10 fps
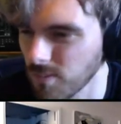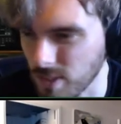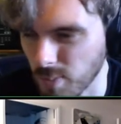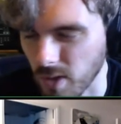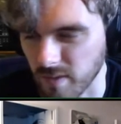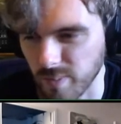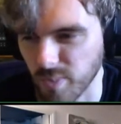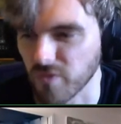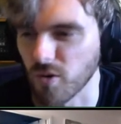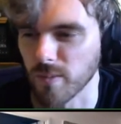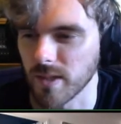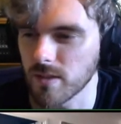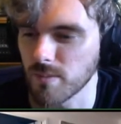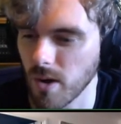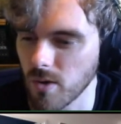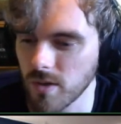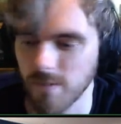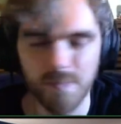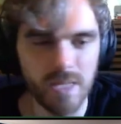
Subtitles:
as part of a performance mode.